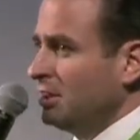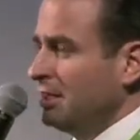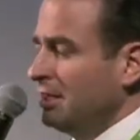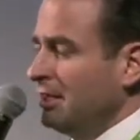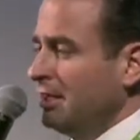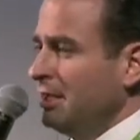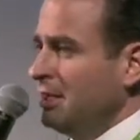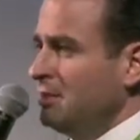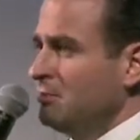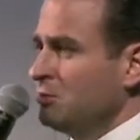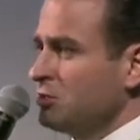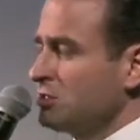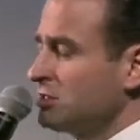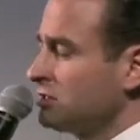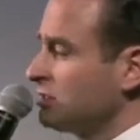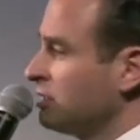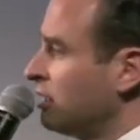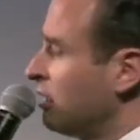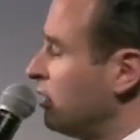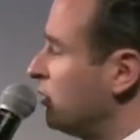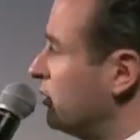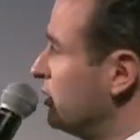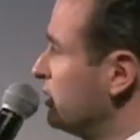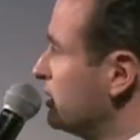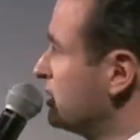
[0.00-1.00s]
I think
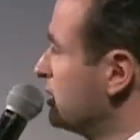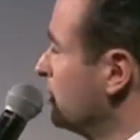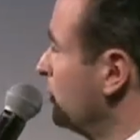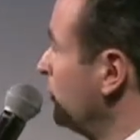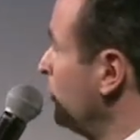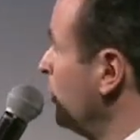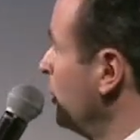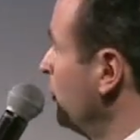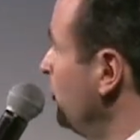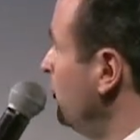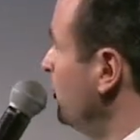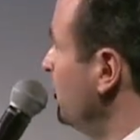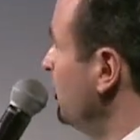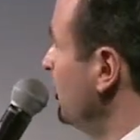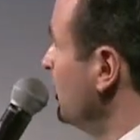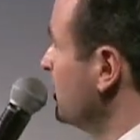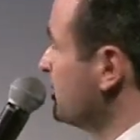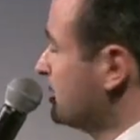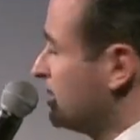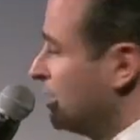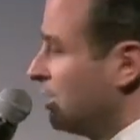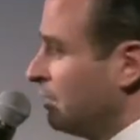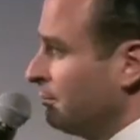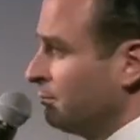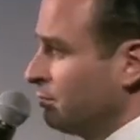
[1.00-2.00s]
ImmoScout is a perfect
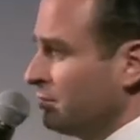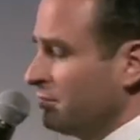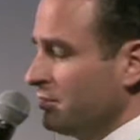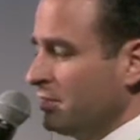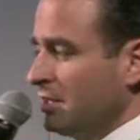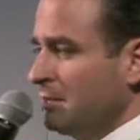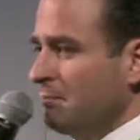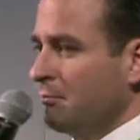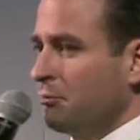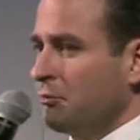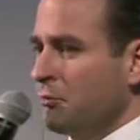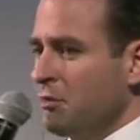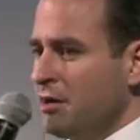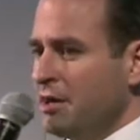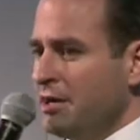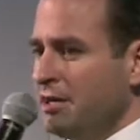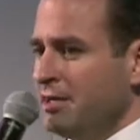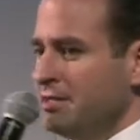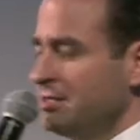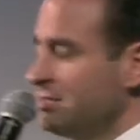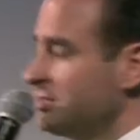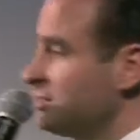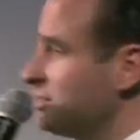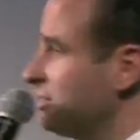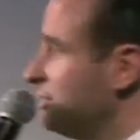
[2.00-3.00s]
example that
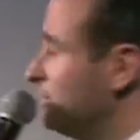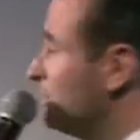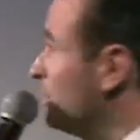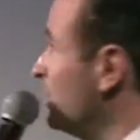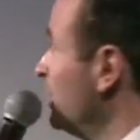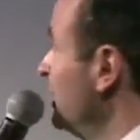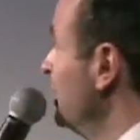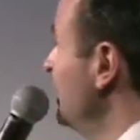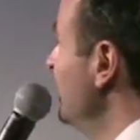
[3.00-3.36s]
price